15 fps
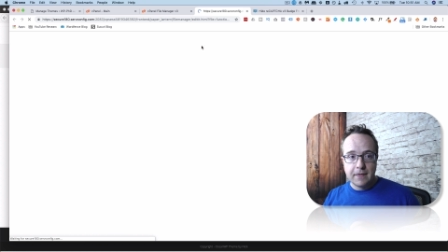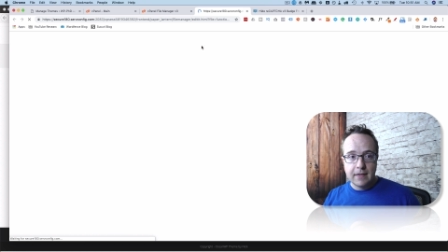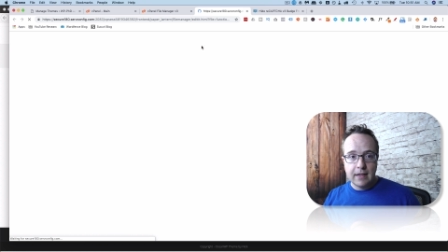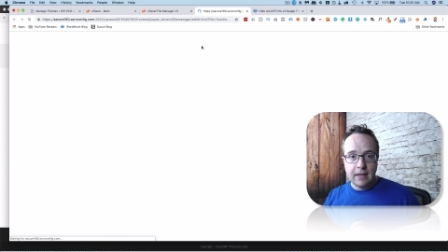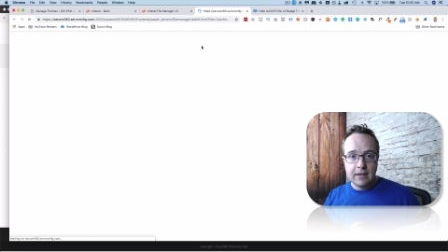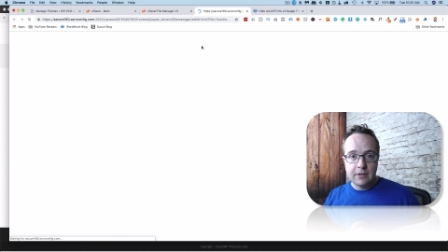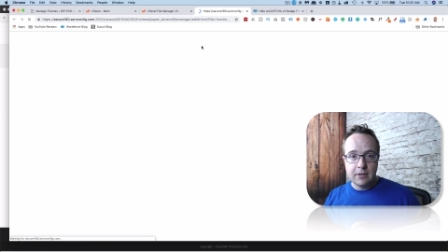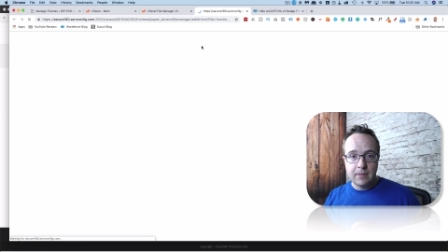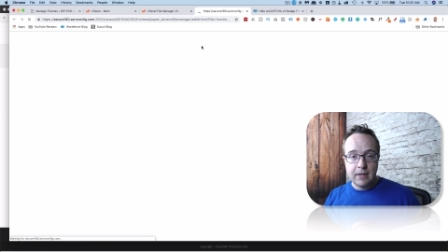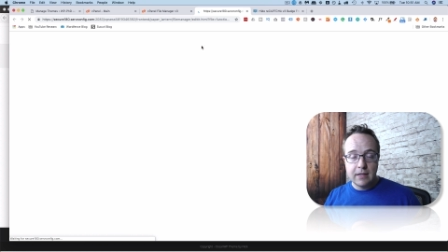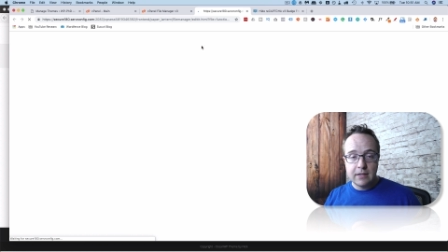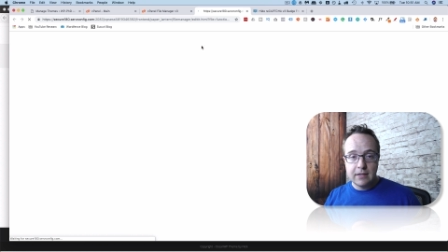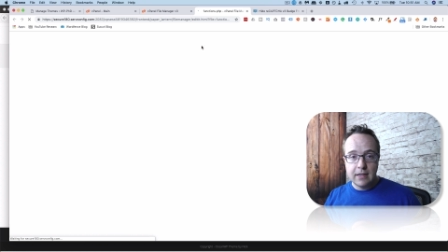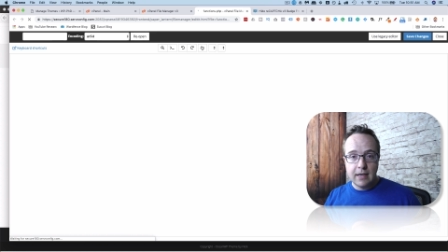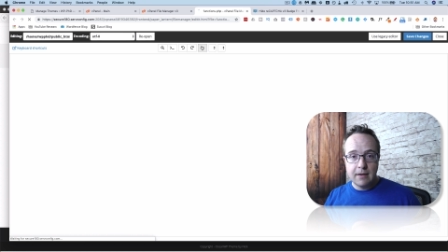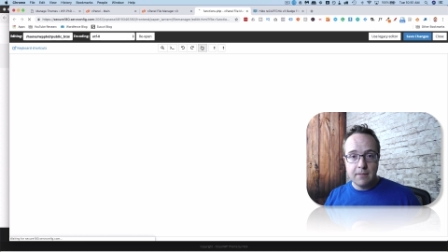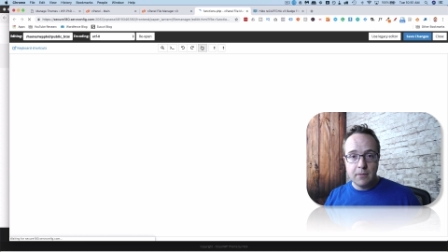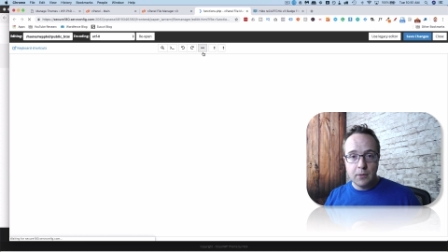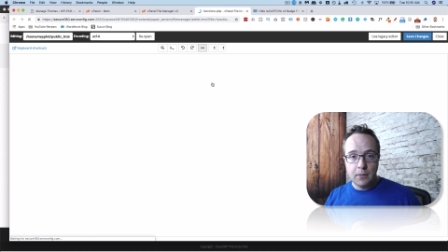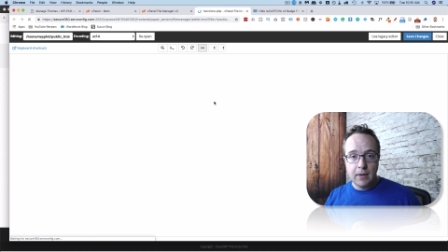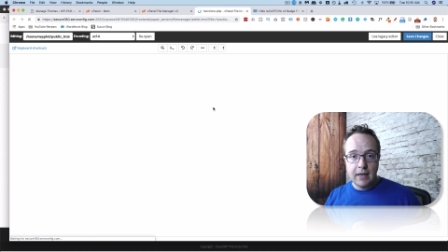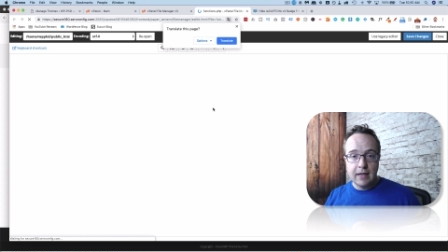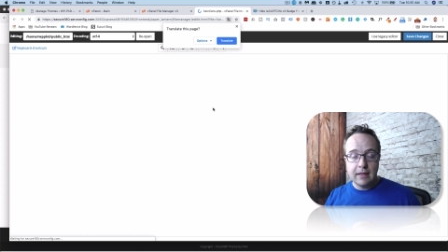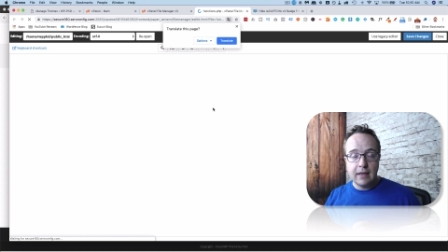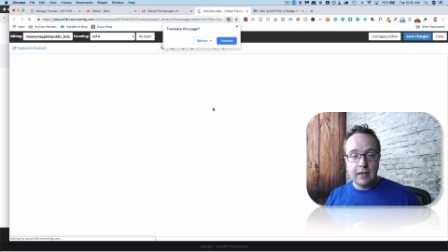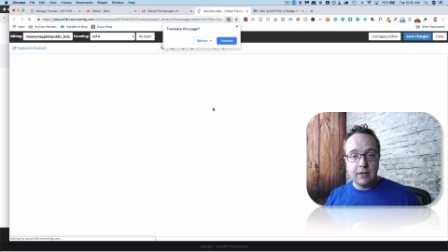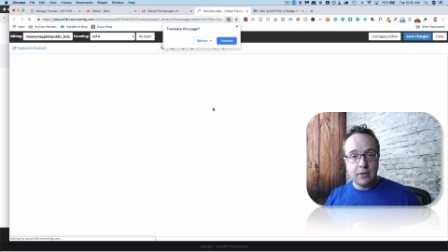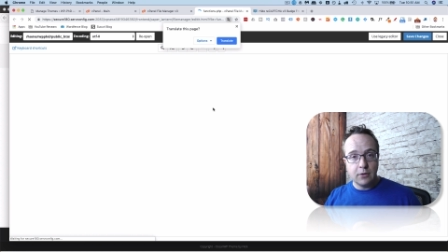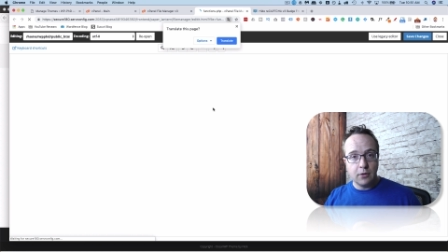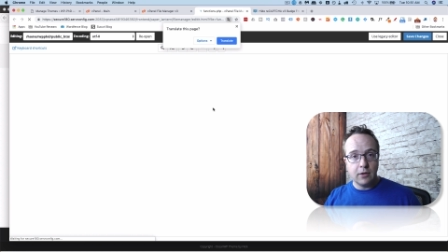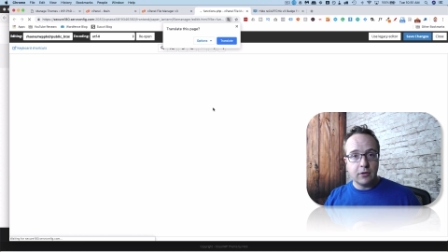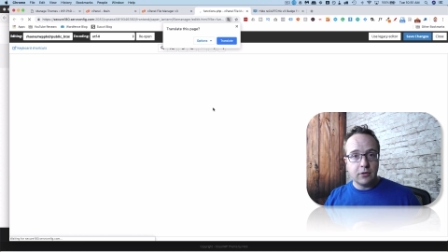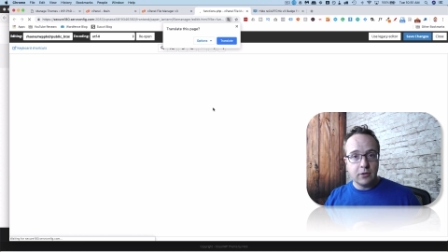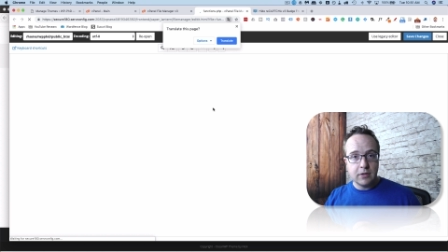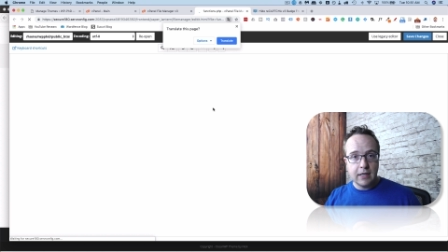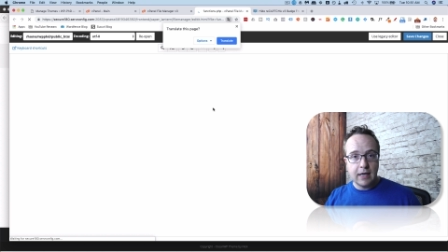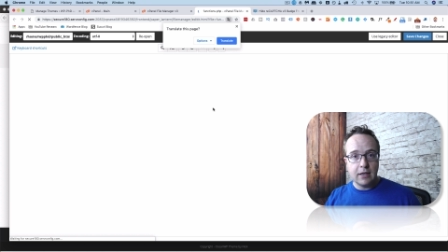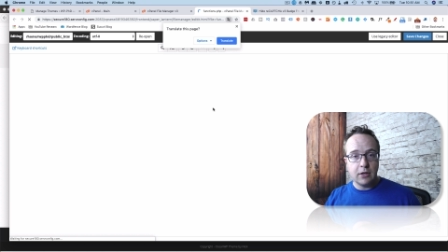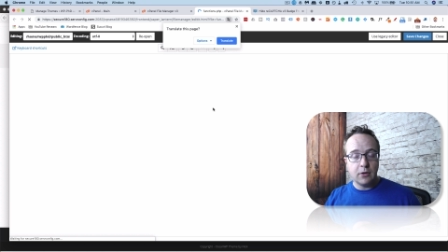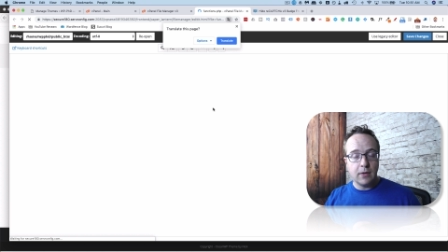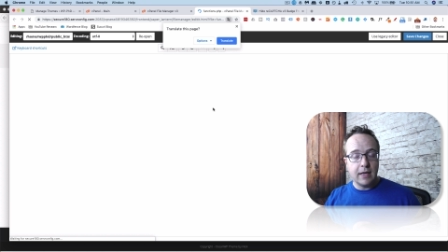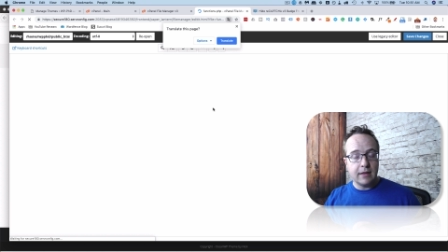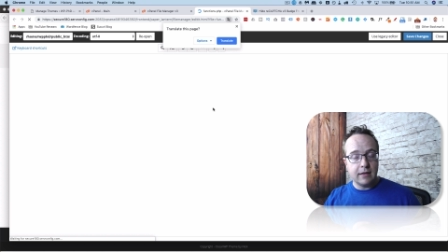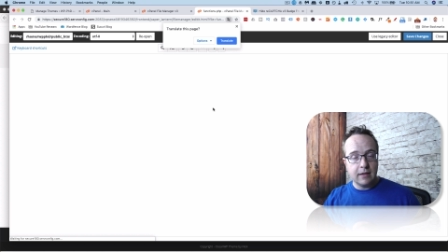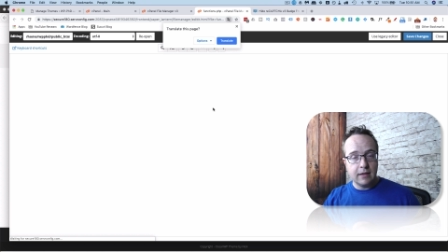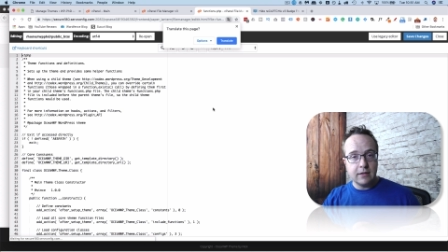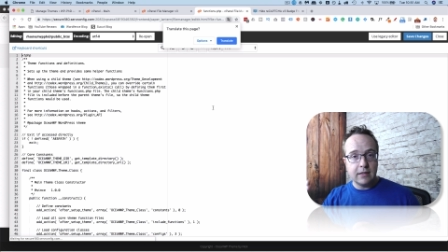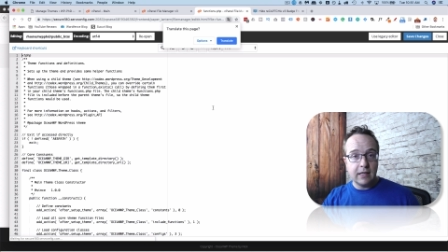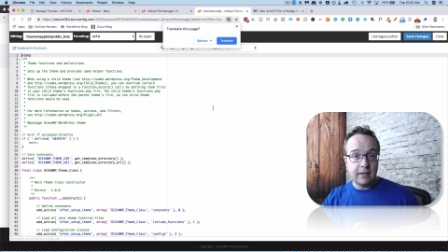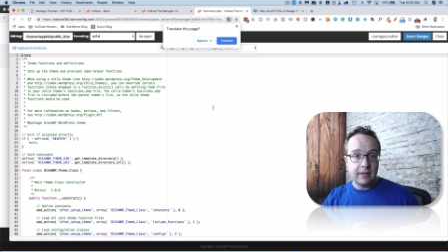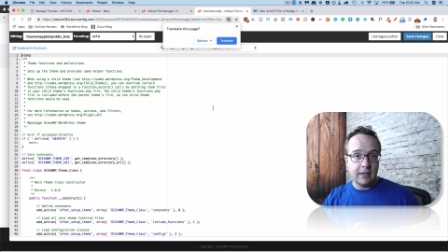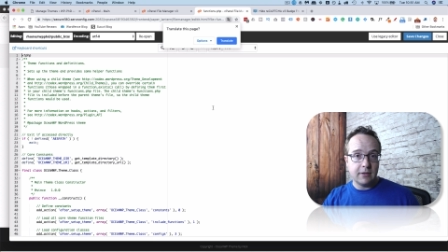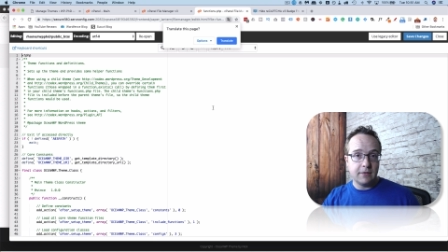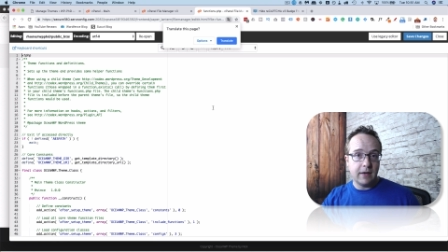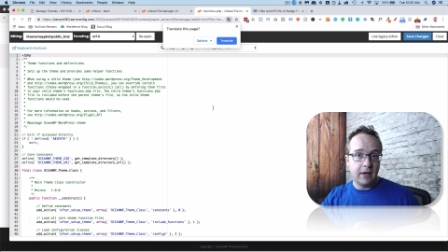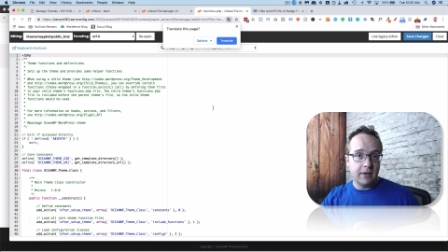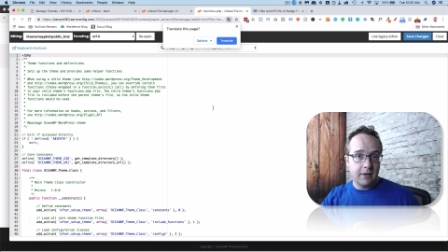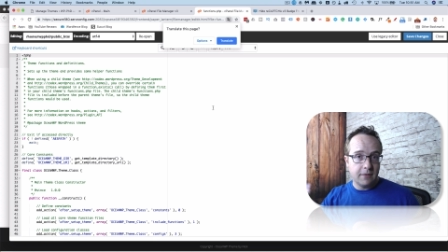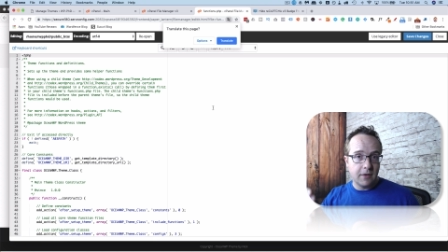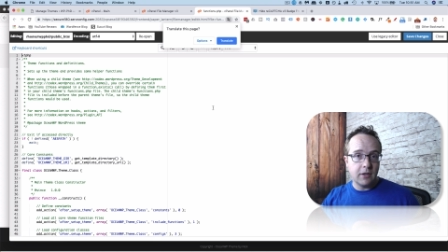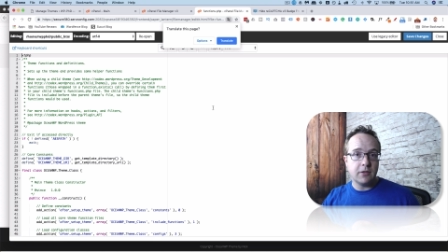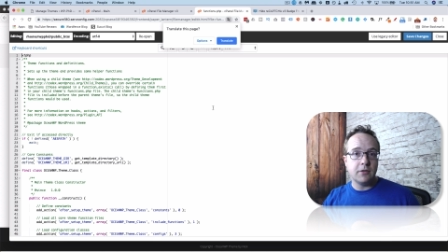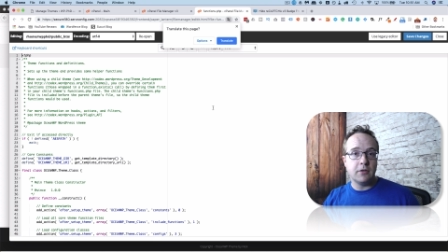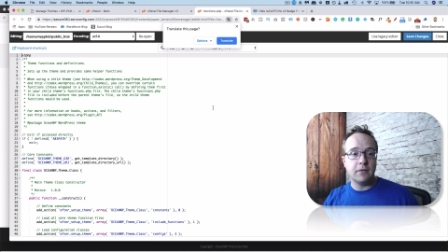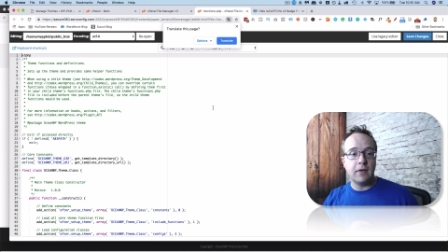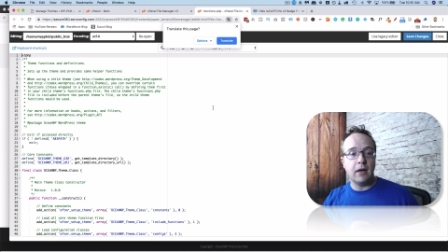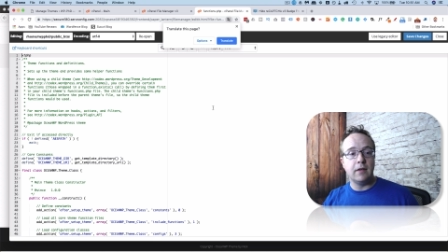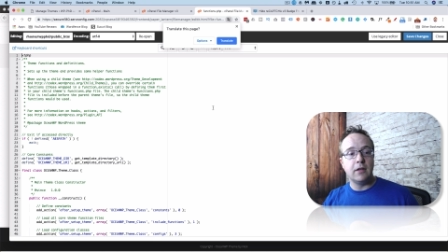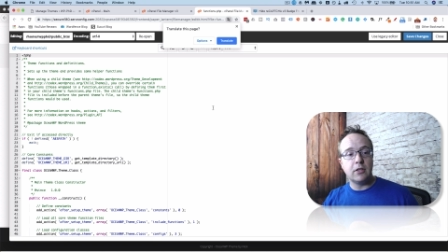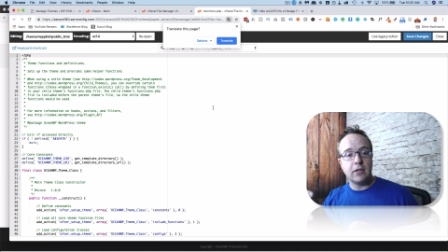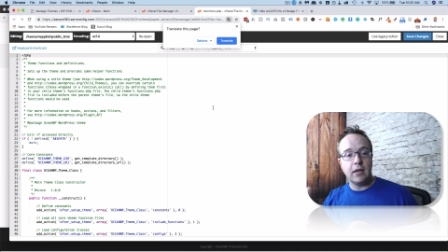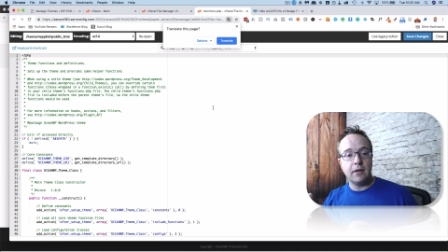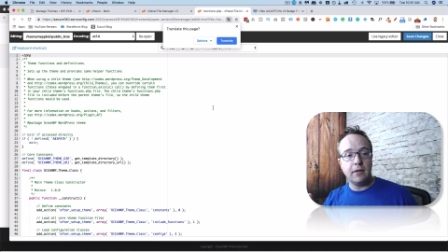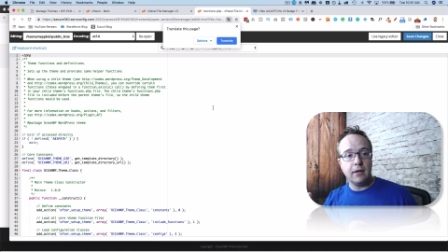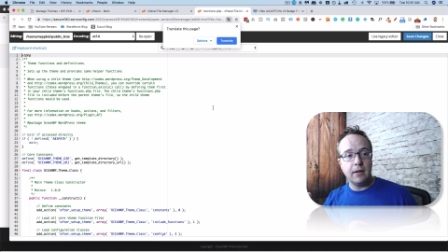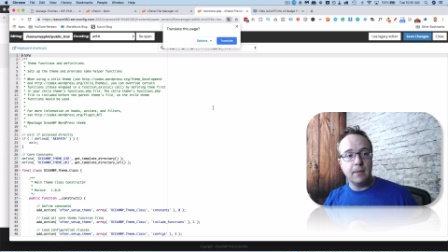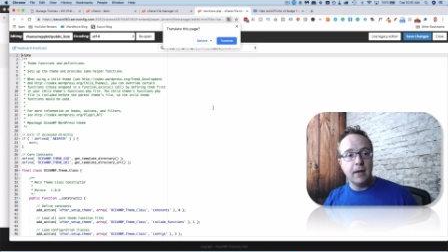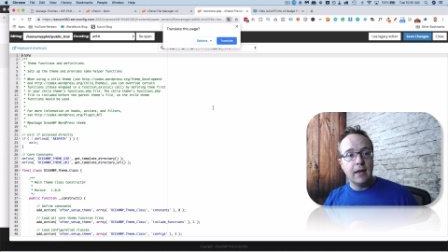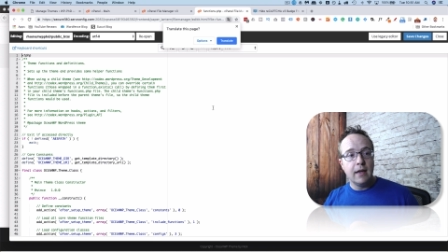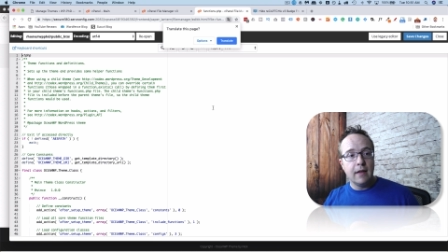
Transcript: And this would be the same way in that tutorial shows you how to create the C S S file and the functions file and the child theme.